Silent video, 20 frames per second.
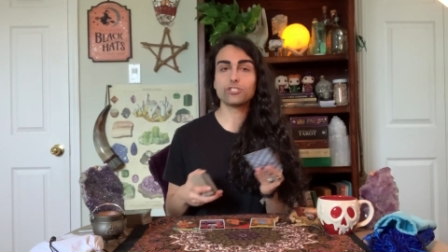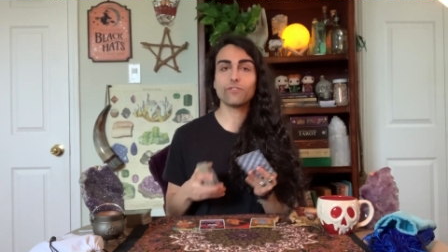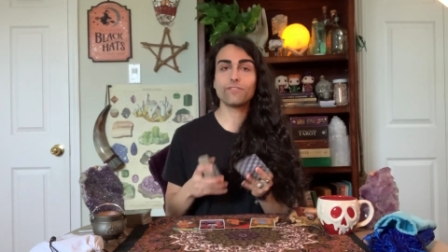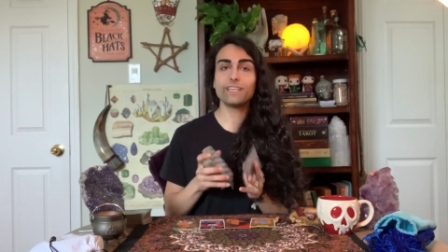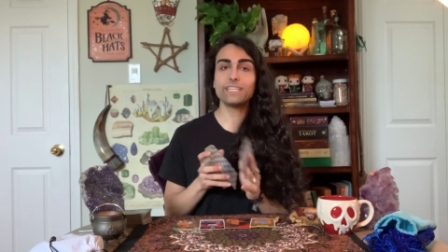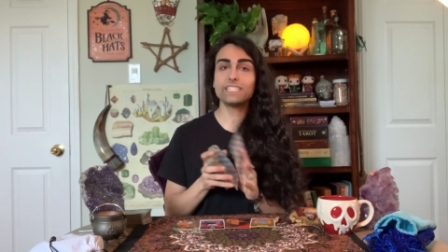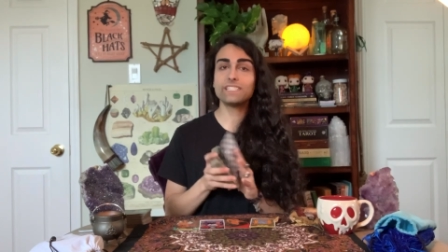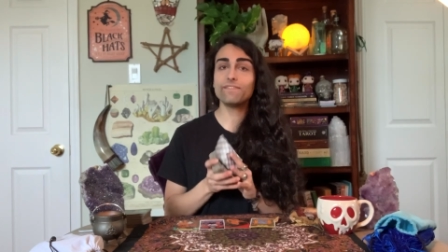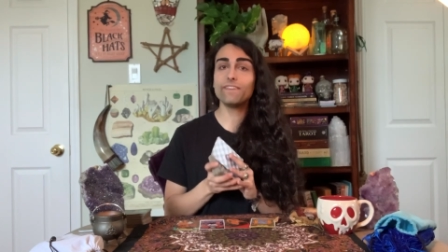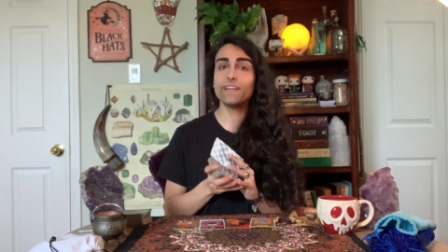So
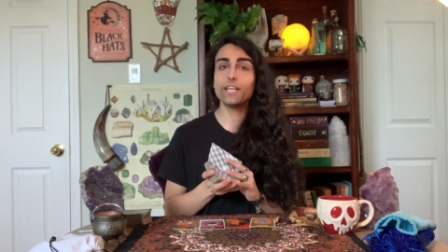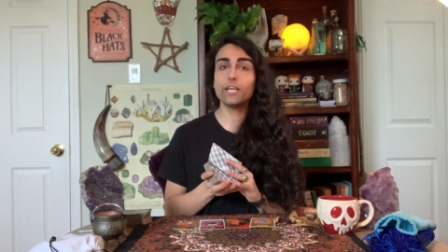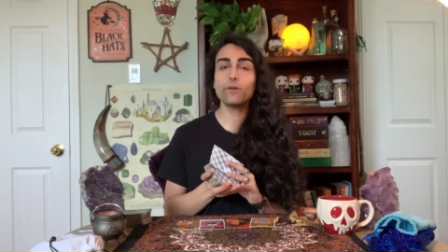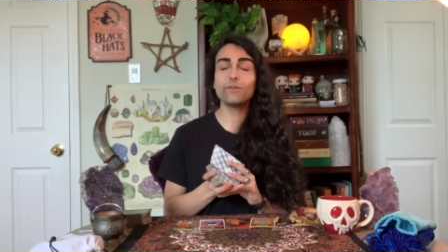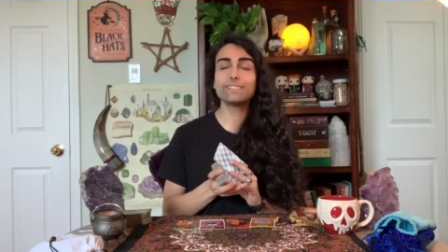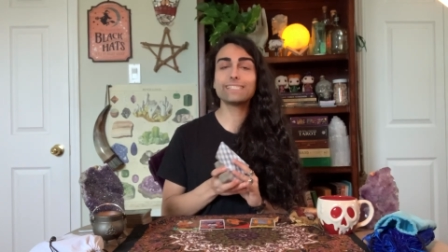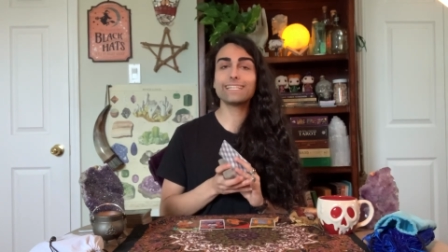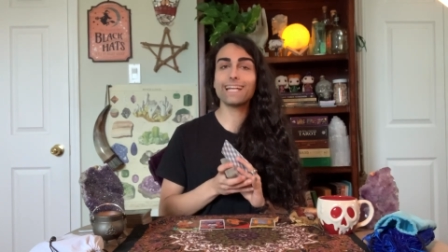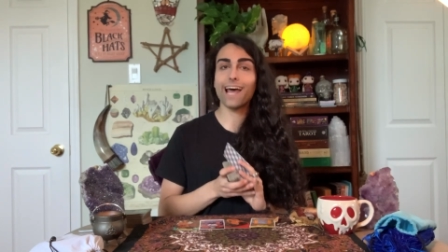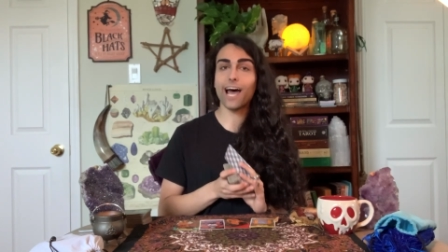this video
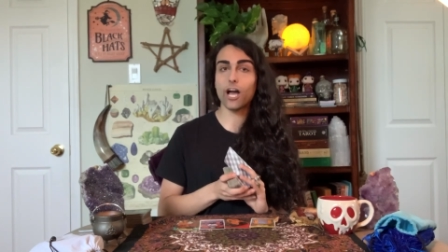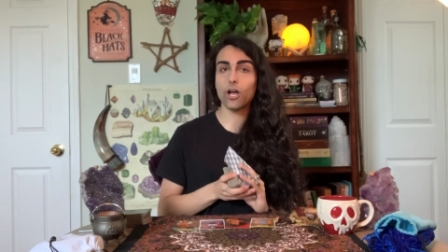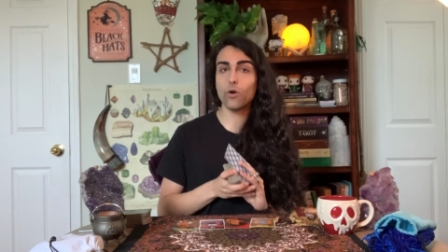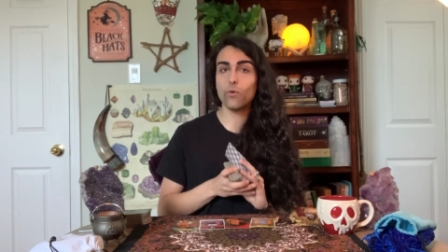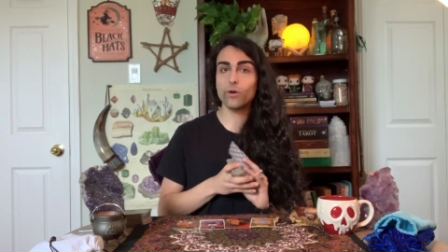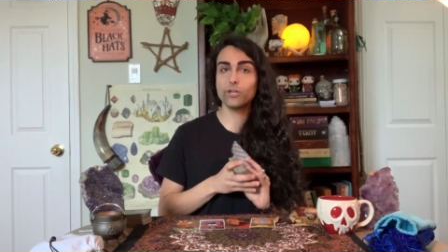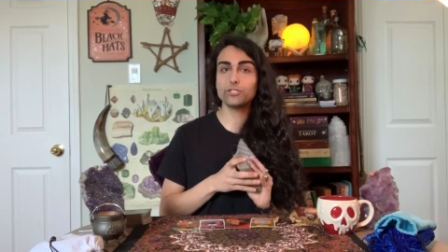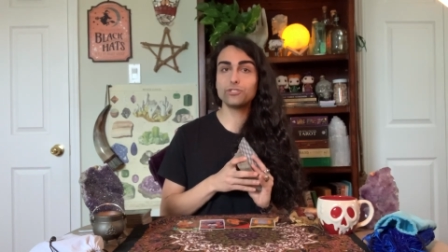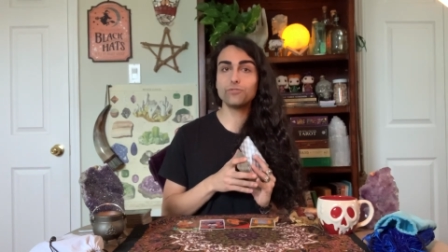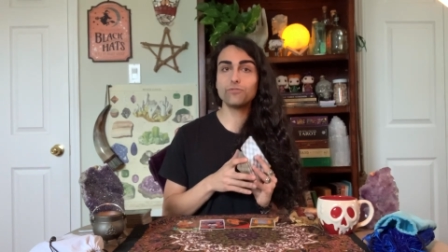is not
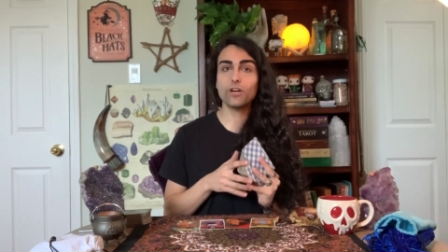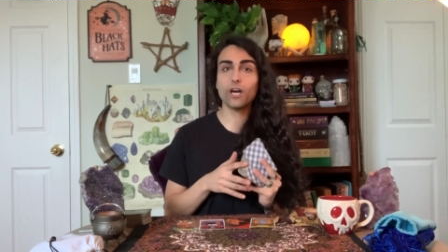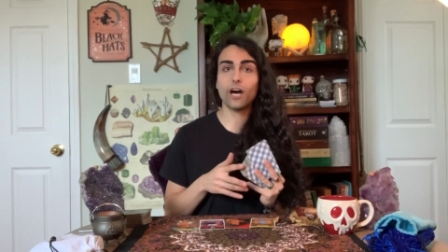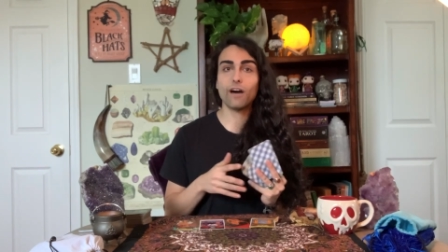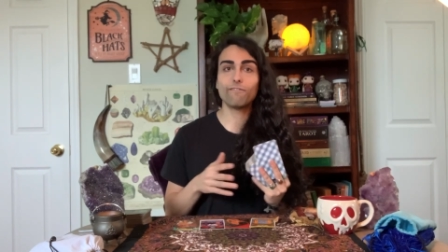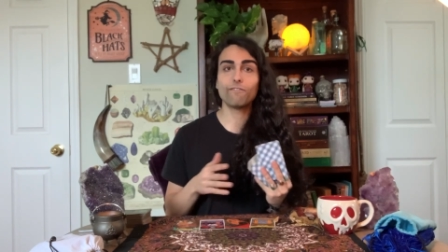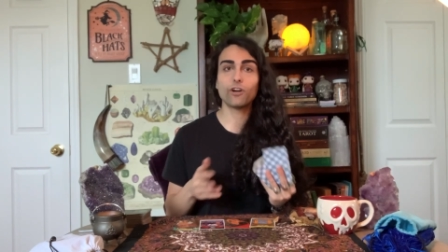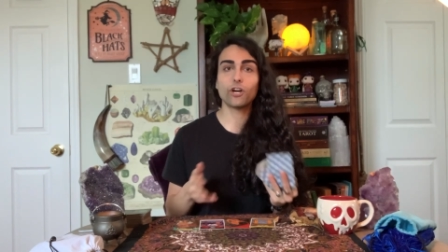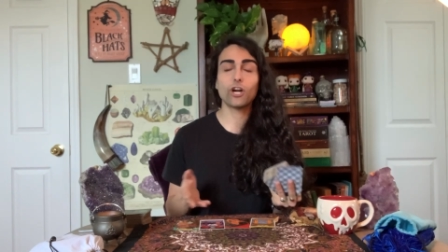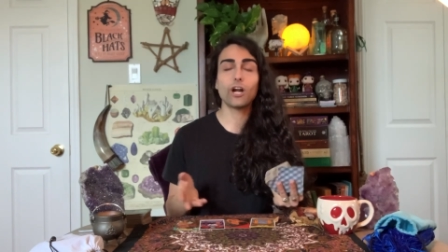going to
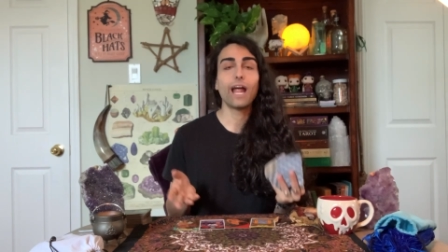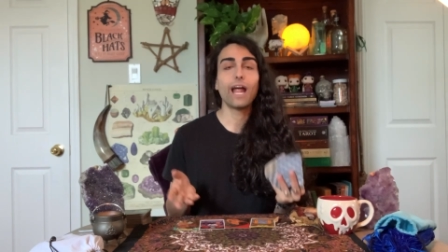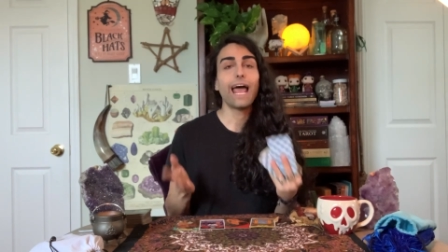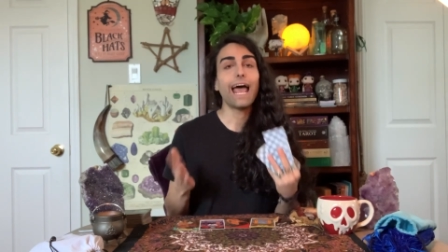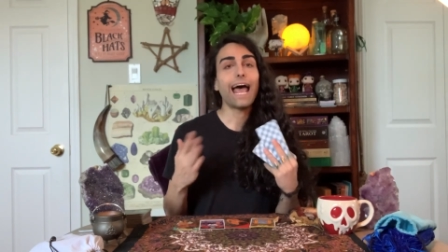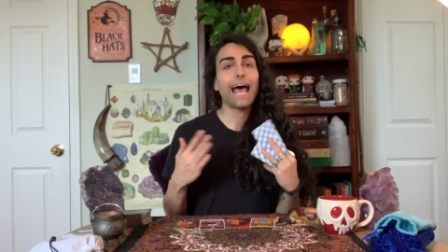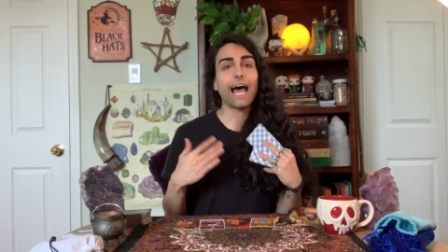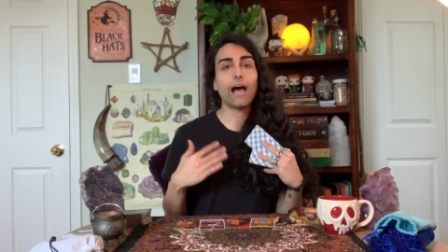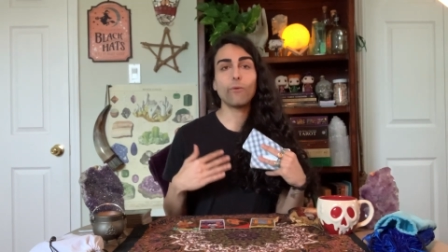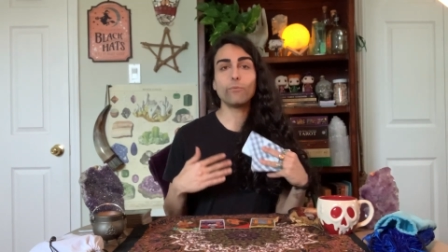cover
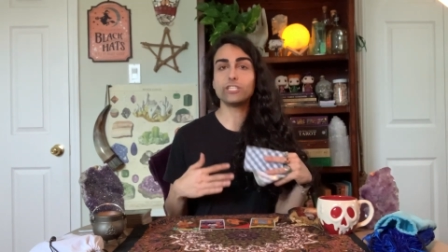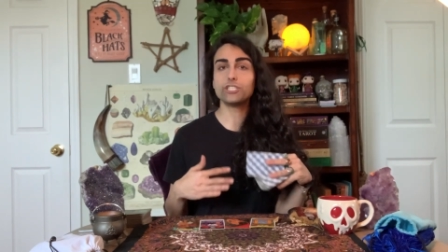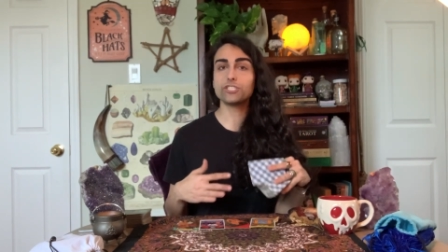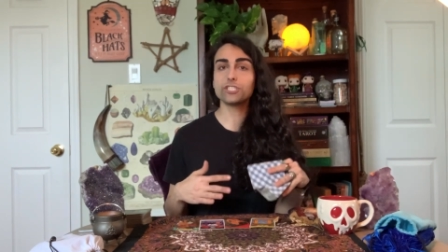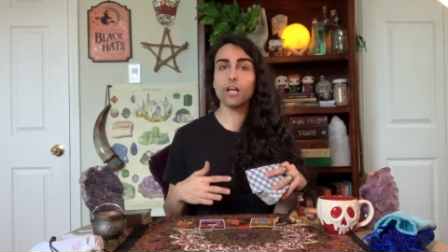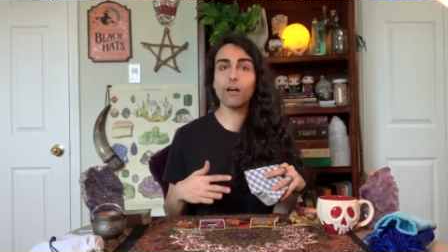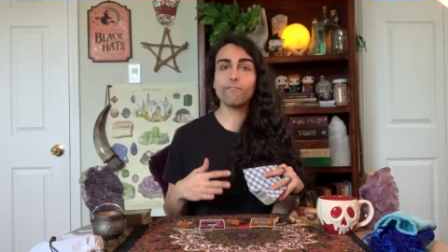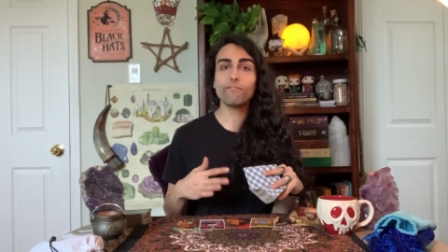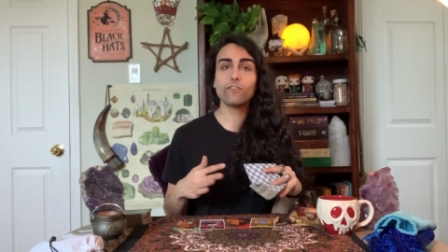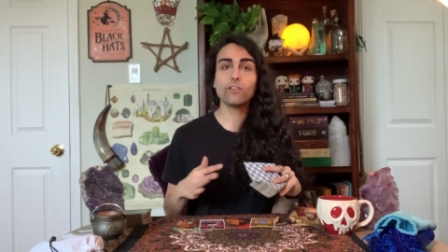how we
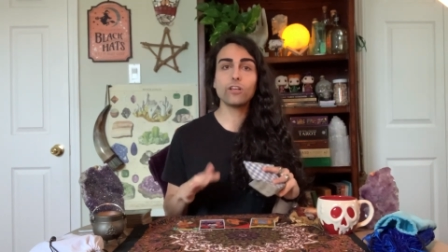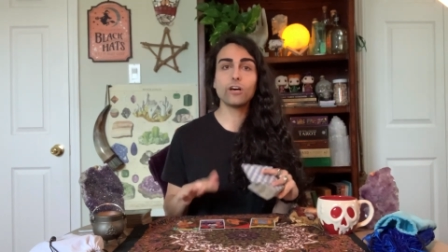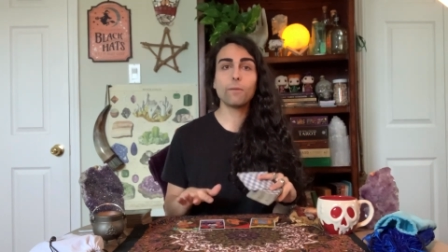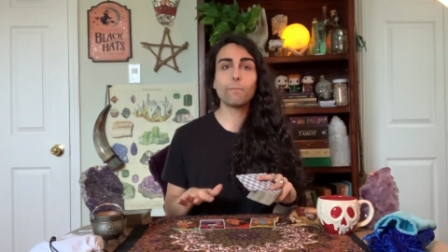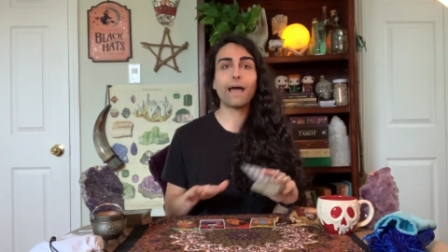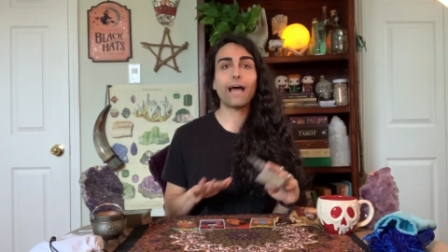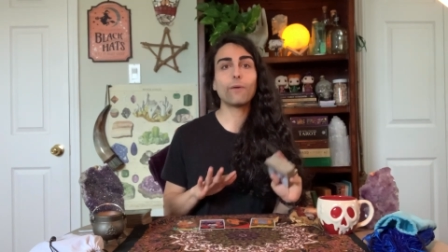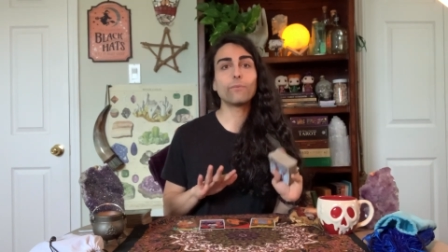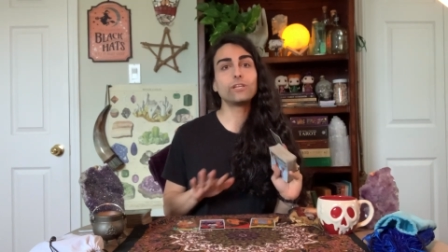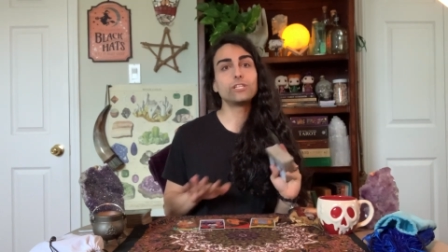shuffle
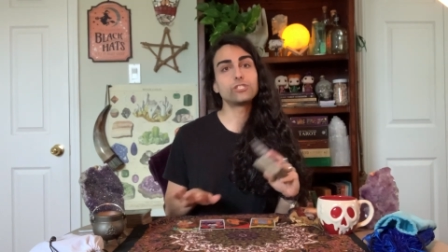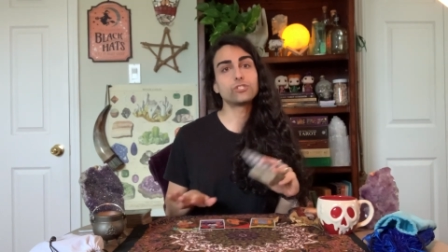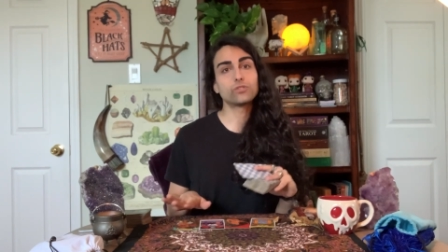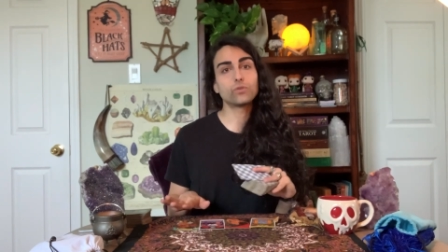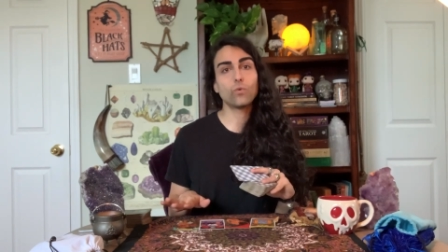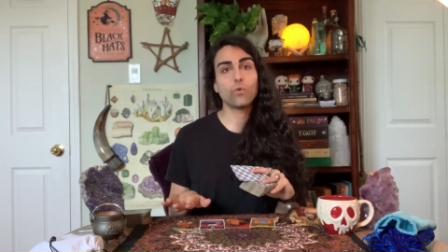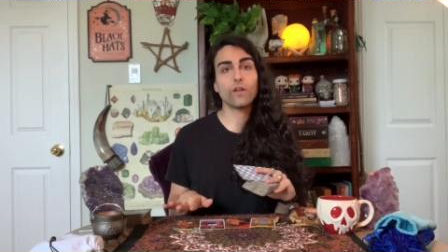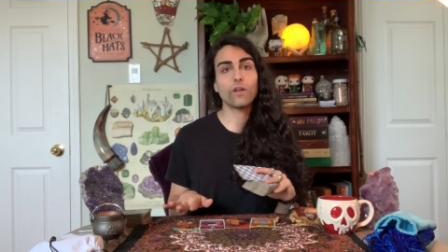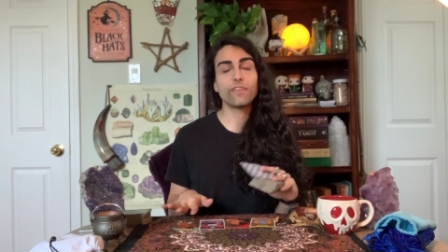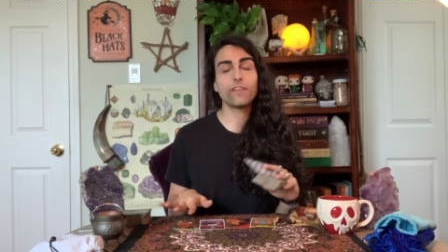them, how we
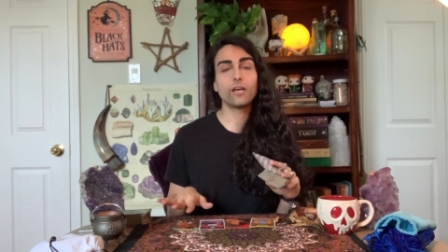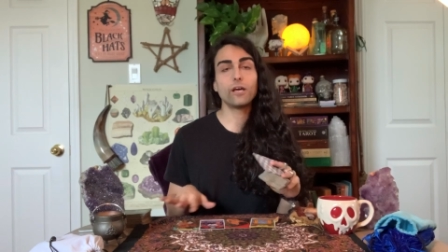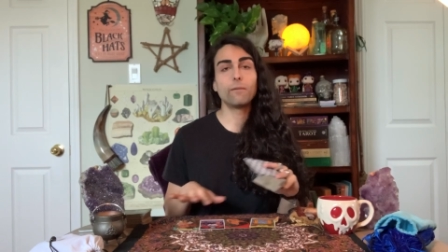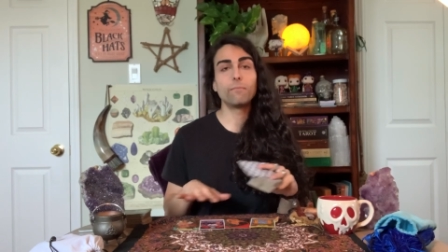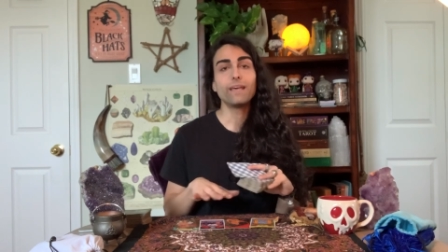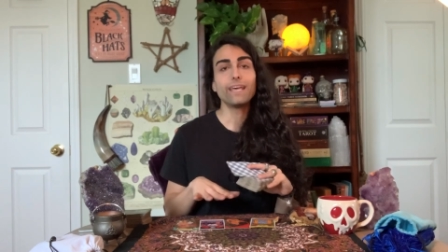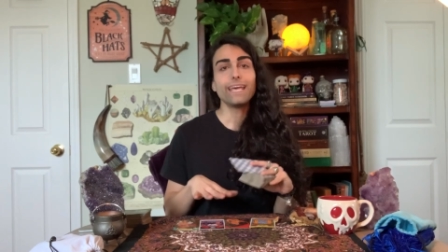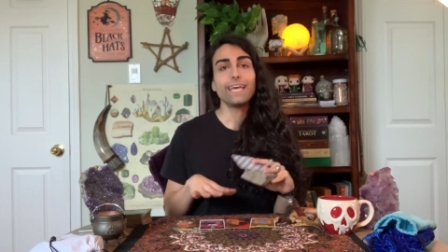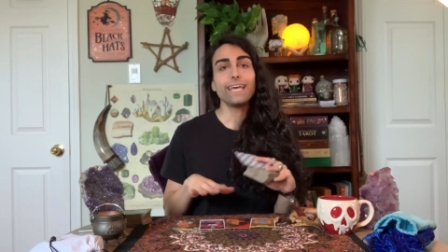store them.